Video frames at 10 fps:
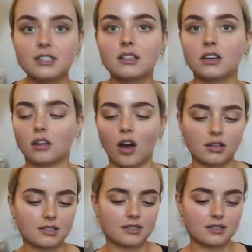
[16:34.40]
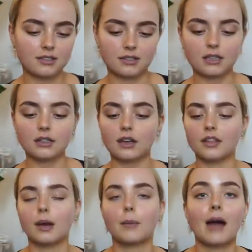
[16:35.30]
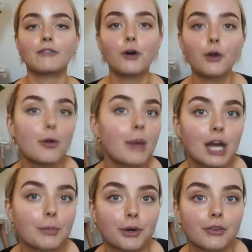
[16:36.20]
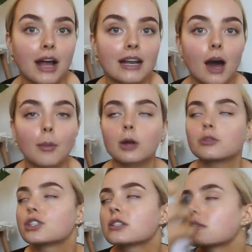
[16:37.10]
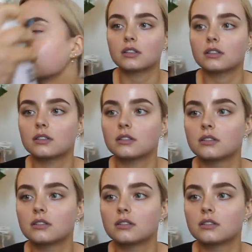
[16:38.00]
this glass skin. I think I've got no makeup on right now, but I'll just... Uh...